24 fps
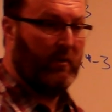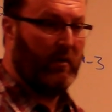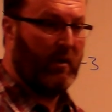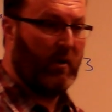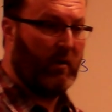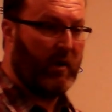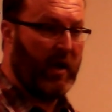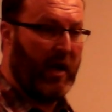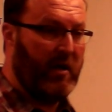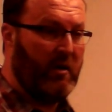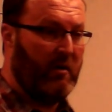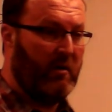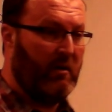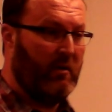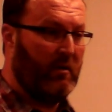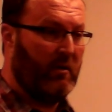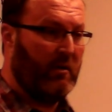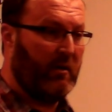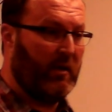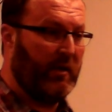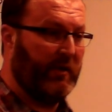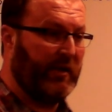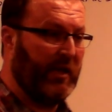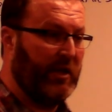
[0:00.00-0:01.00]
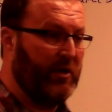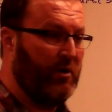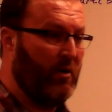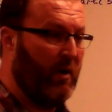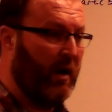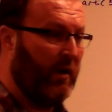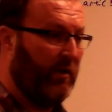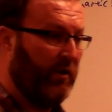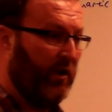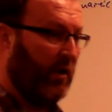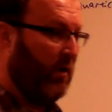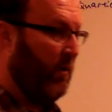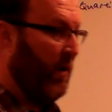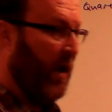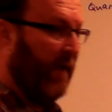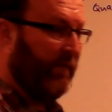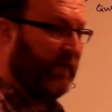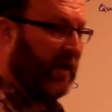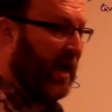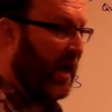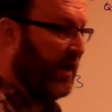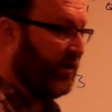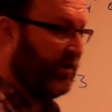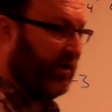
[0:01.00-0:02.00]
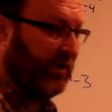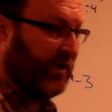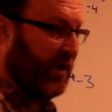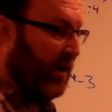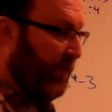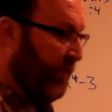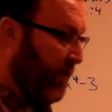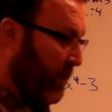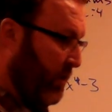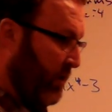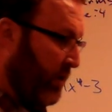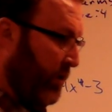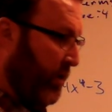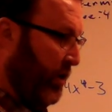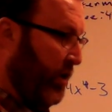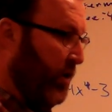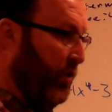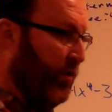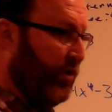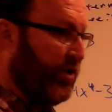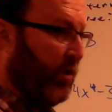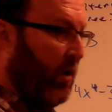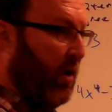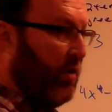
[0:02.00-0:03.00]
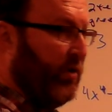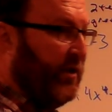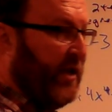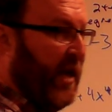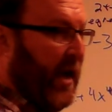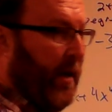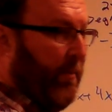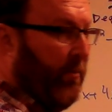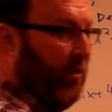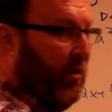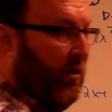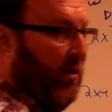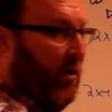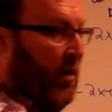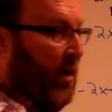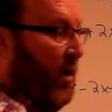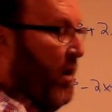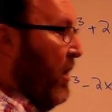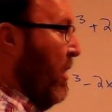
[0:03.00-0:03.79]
Okay? Because then you don't have to ask yourself. You can use your own table.